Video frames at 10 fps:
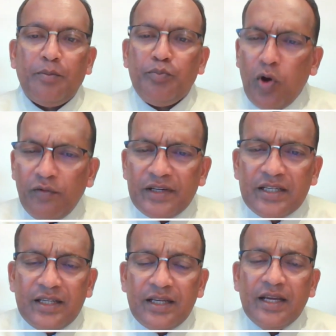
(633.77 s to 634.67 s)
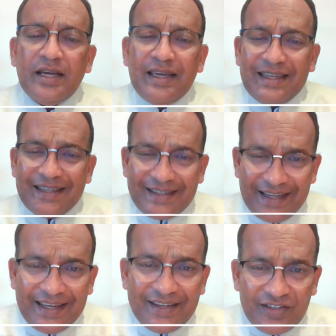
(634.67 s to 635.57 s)
Poverty is a
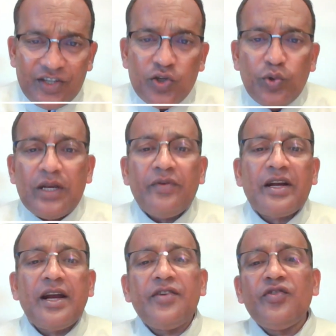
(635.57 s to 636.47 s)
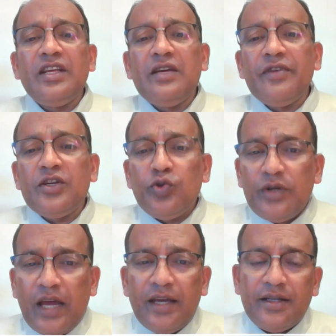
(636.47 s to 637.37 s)
serious issue in our country even
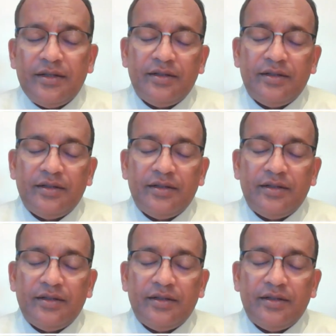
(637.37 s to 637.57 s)
today.